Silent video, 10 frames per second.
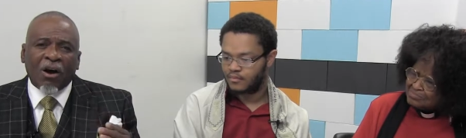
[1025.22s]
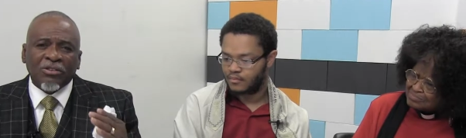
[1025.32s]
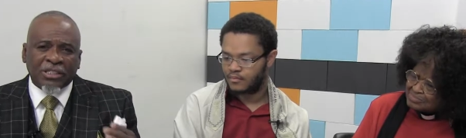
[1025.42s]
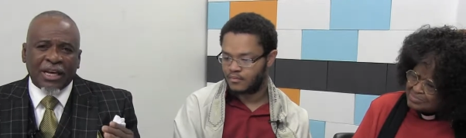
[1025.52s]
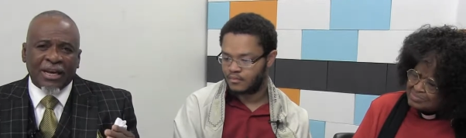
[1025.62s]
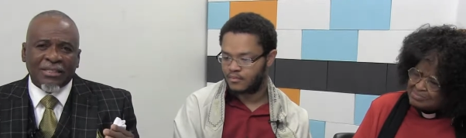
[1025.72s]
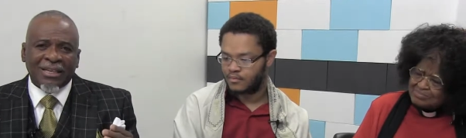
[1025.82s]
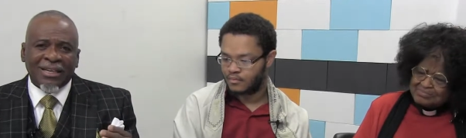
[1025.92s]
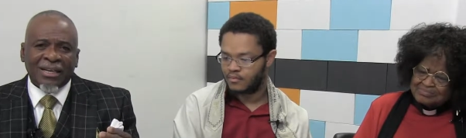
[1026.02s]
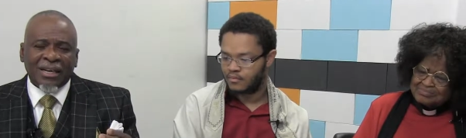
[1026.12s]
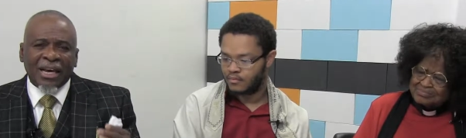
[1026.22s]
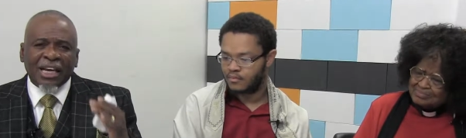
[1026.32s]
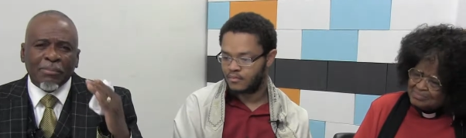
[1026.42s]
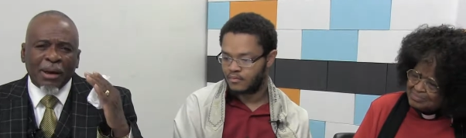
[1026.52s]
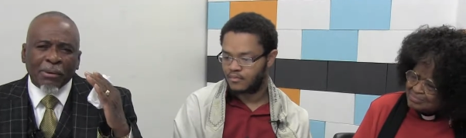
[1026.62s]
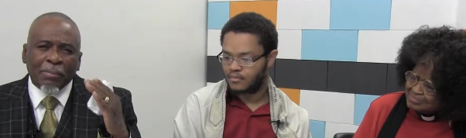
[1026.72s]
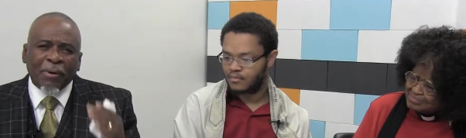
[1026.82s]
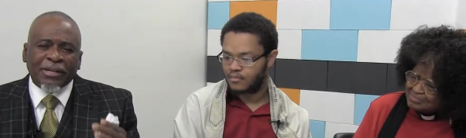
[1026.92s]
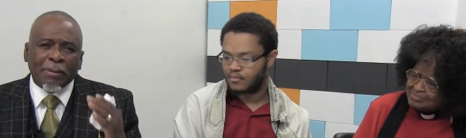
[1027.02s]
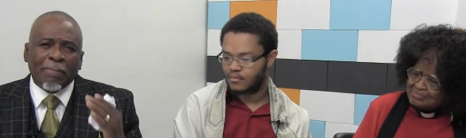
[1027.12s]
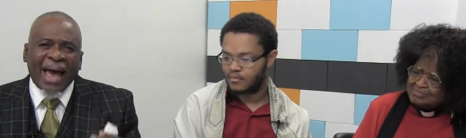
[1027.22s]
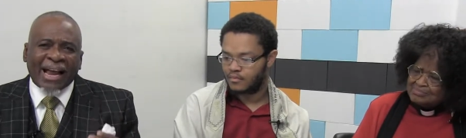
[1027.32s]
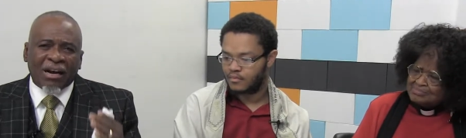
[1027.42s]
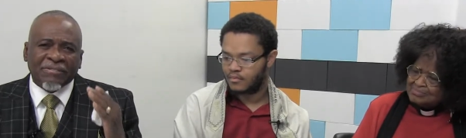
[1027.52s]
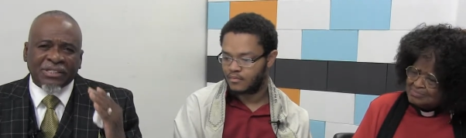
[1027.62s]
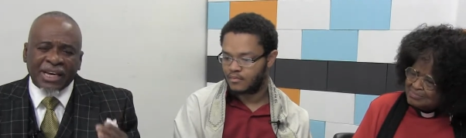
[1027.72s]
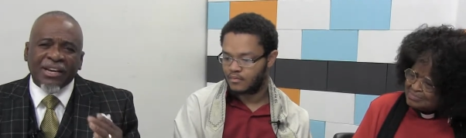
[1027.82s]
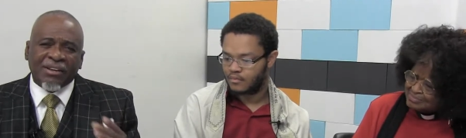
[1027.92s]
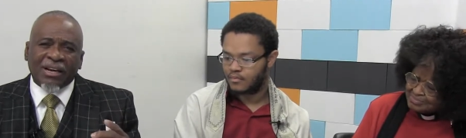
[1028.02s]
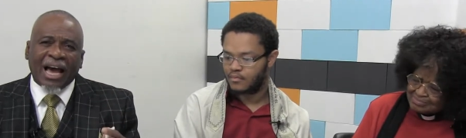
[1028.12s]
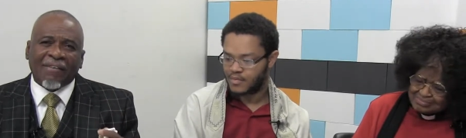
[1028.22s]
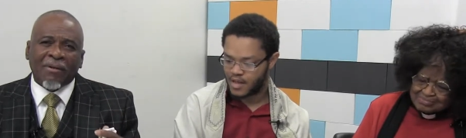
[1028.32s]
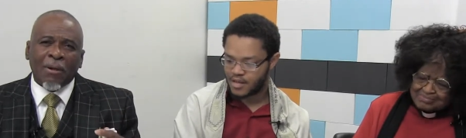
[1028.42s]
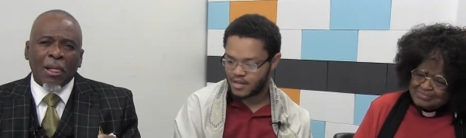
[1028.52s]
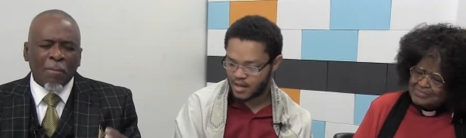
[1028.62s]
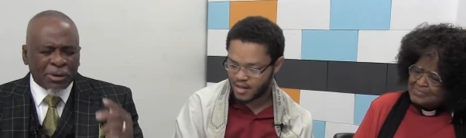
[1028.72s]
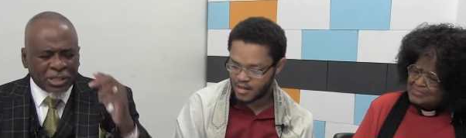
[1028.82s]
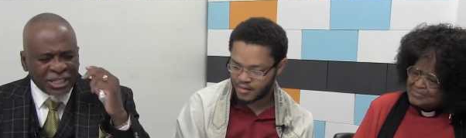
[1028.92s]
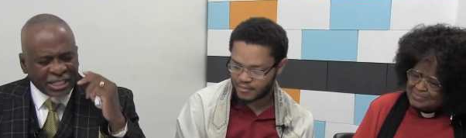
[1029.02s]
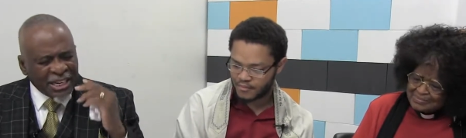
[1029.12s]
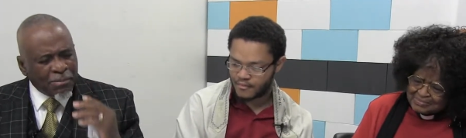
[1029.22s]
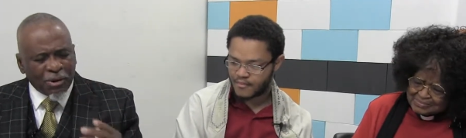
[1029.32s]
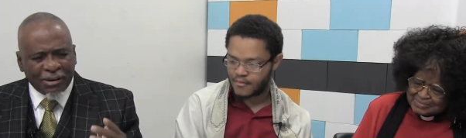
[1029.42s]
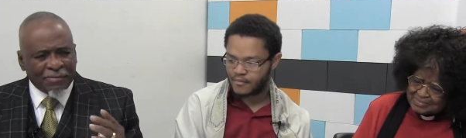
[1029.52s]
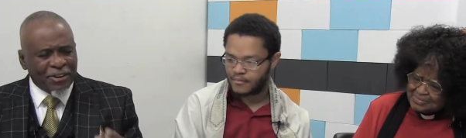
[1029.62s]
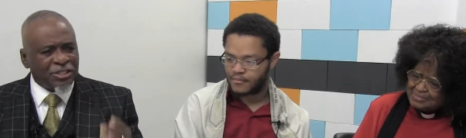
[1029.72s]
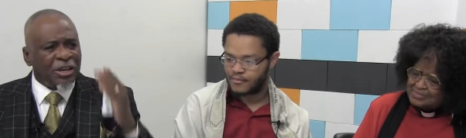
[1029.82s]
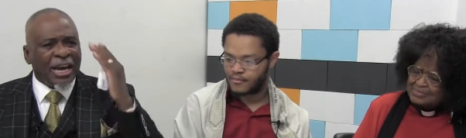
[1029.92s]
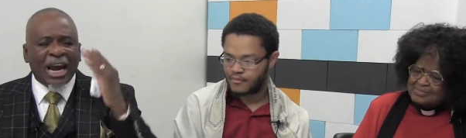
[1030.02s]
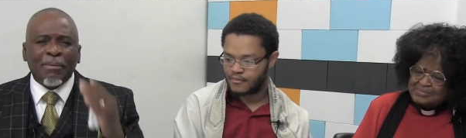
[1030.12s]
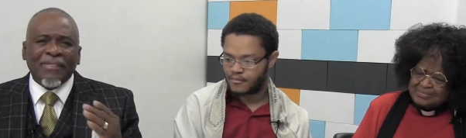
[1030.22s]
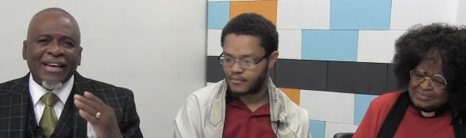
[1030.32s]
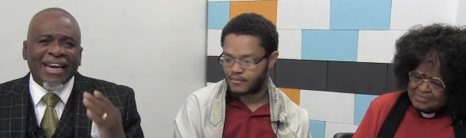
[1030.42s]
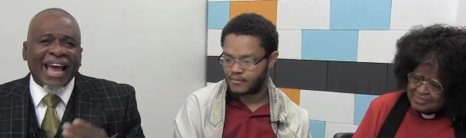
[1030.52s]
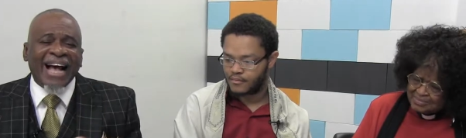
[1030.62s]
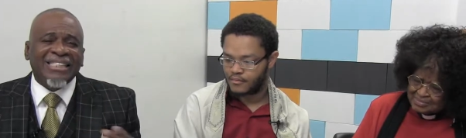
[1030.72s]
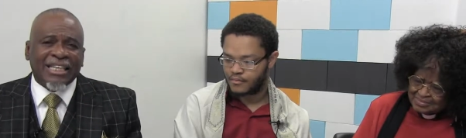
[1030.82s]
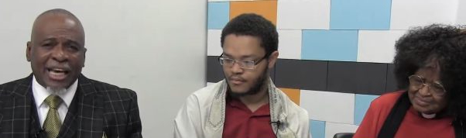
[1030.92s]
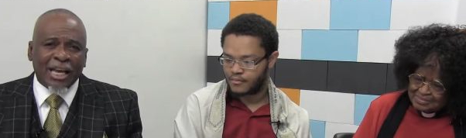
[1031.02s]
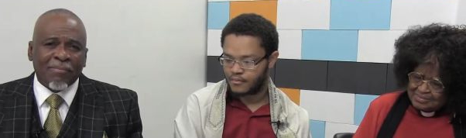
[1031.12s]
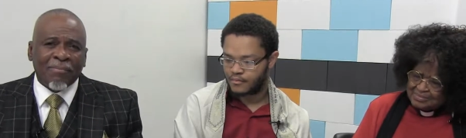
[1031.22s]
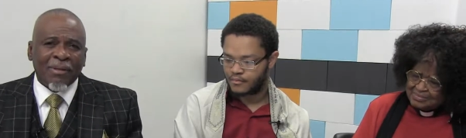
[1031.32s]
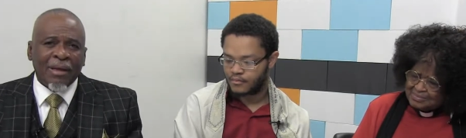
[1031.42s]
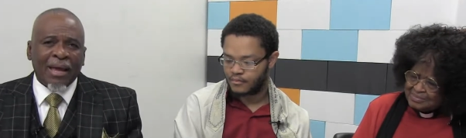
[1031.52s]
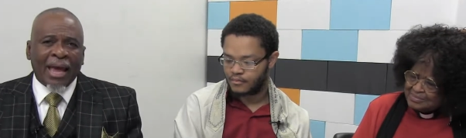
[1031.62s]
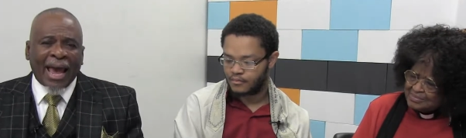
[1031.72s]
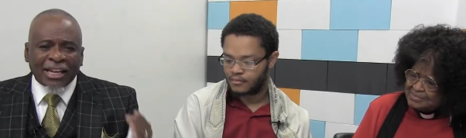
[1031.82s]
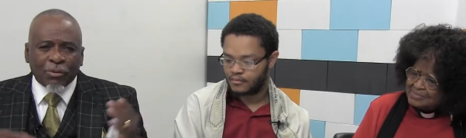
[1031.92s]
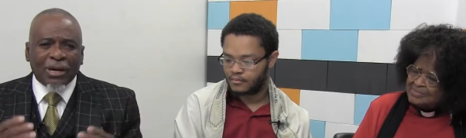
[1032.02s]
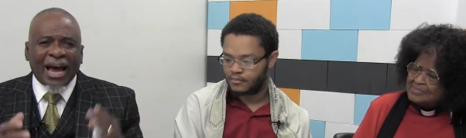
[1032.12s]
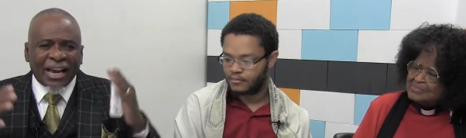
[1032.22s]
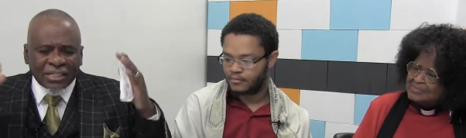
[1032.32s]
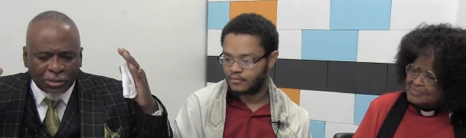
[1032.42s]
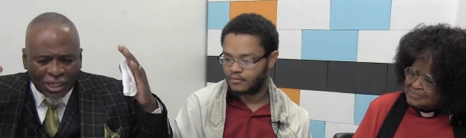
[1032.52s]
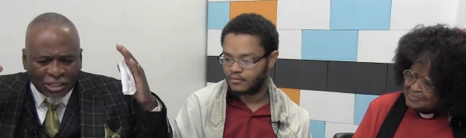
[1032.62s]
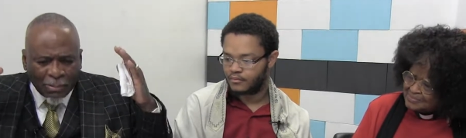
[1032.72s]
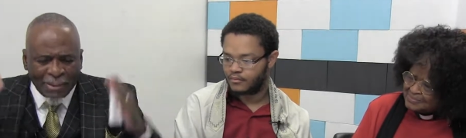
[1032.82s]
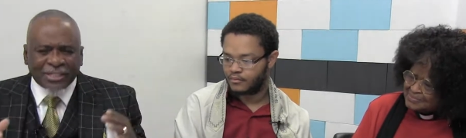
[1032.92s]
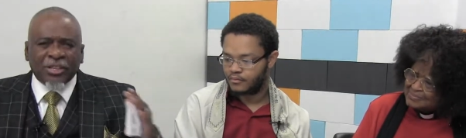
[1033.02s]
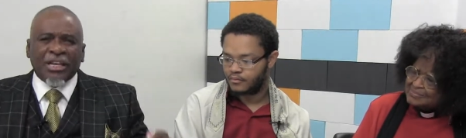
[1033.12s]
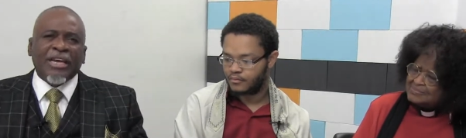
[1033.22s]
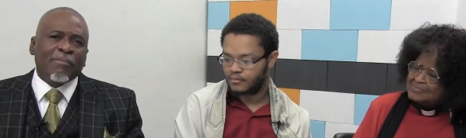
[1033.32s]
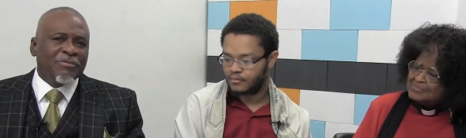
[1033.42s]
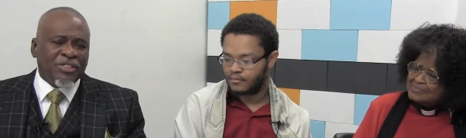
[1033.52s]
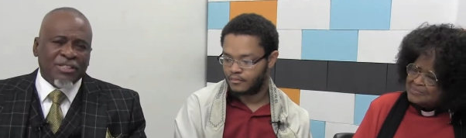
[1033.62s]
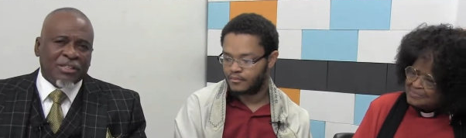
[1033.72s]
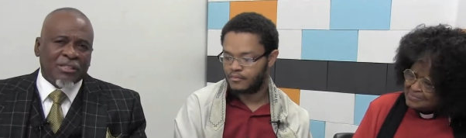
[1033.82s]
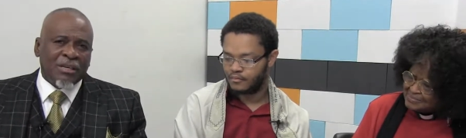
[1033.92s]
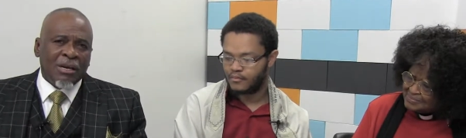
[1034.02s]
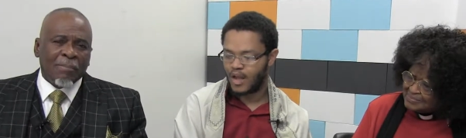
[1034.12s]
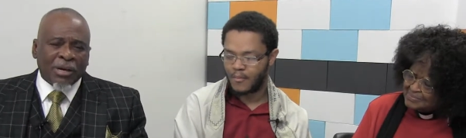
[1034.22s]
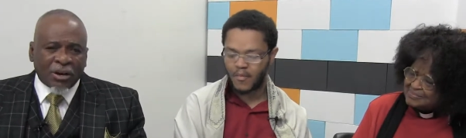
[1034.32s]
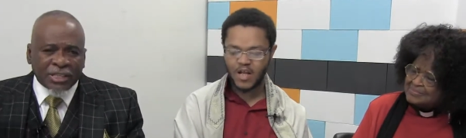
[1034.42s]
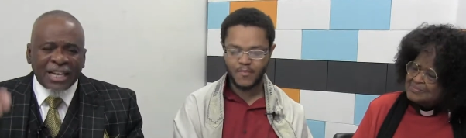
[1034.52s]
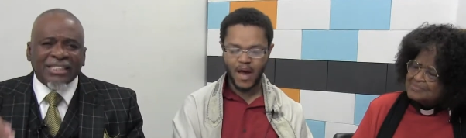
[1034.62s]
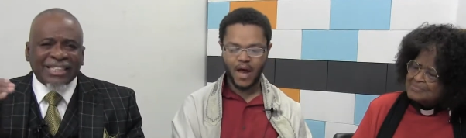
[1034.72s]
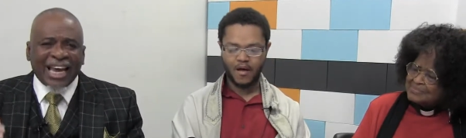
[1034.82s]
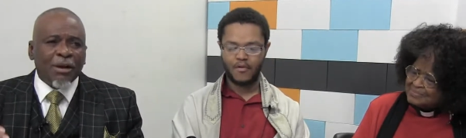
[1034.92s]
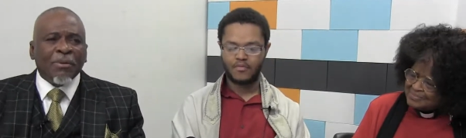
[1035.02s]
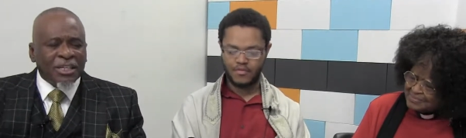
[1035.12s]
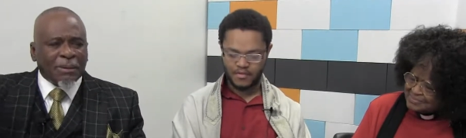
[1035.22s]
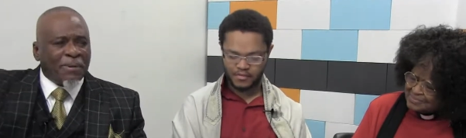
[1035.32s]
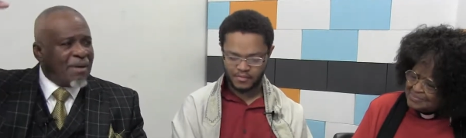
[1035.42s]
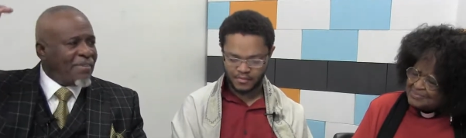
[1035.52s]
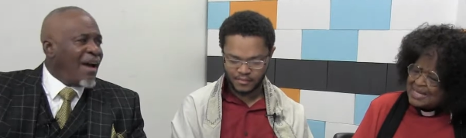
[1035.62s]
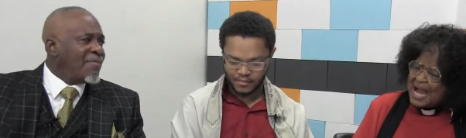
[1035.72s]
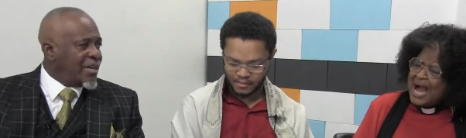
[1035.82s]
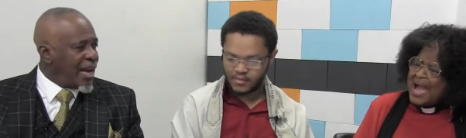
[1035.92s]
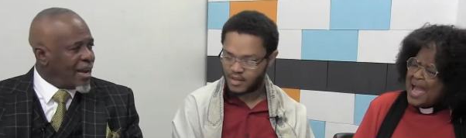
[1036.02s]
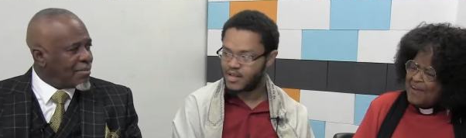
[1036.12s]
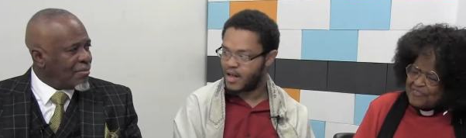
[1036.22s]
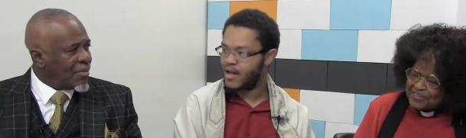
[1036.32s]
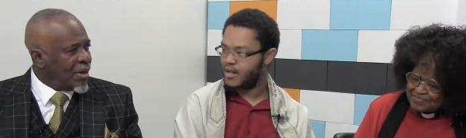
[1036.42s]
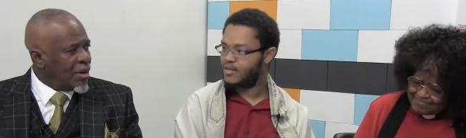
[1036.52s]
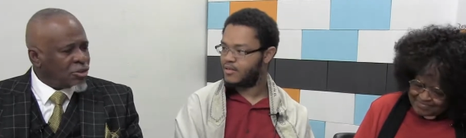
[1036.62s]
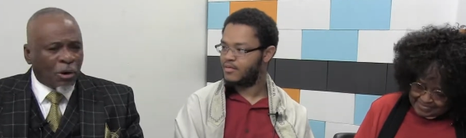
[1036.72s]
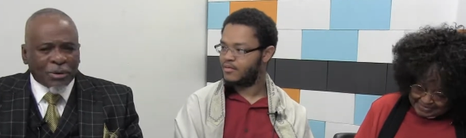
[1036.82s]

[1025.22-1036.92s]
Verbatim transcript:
Speaker 1: all sins. Mm. He can be able to break the back of sin in your life. Yes, he but he said in the book of Ephesians, everything that has a name had to rely and, and, and submit to the name of Jesus mm-hmm. because his name is above every name. So if